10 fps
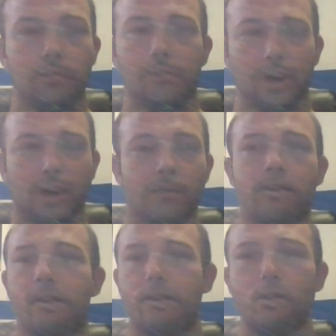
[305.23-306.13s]
Okay.
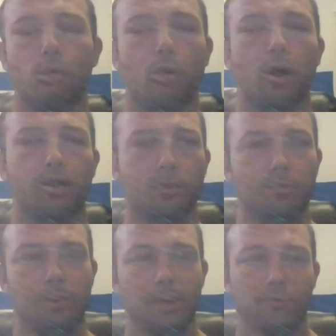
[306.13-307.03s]
You want
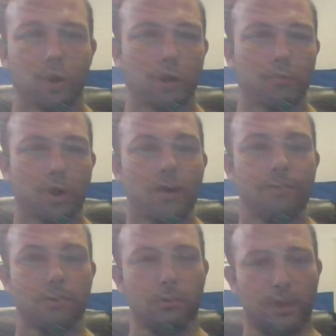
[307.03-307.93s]
to run a
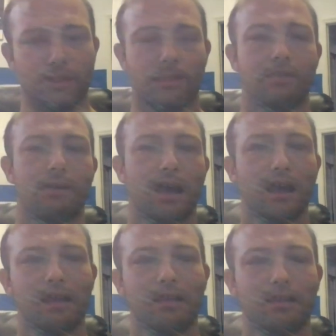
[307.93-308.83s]
profitable business.
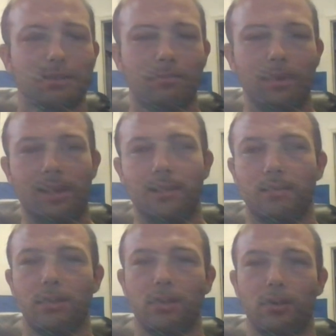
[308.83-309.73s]
That doesn't mean,
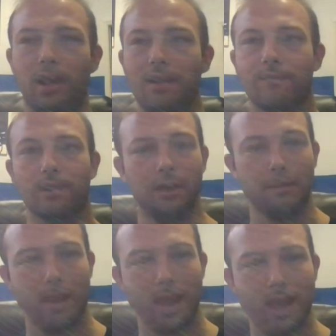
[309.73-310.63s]
you have to
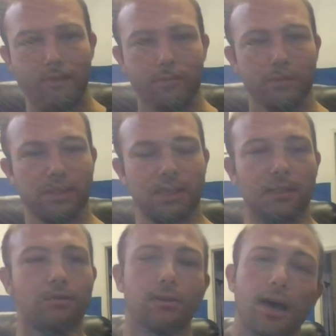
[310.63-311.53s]
claim every
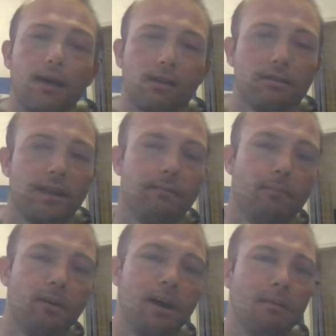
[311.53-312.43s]
single dollar. Like
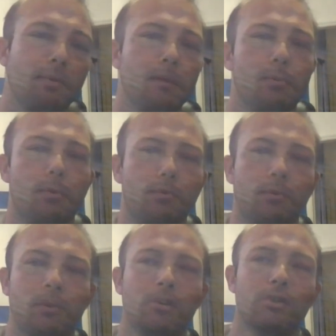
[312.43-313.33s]
a lot of people
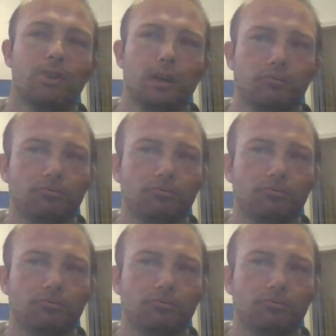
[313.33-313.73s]
try to